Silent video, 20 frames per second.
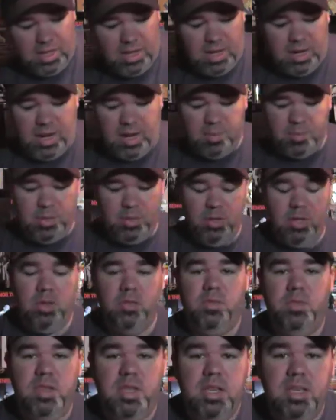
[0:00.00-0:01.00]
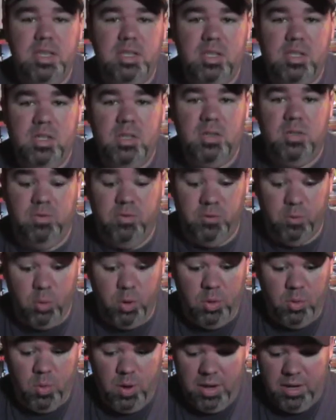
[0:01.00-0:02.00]
And I have been looking for this
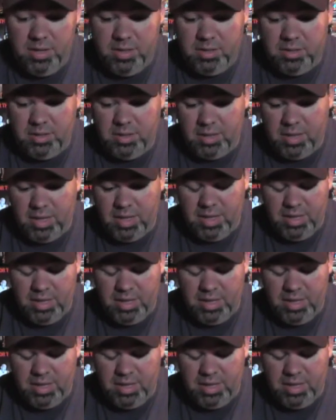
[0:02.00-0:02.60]
for a while.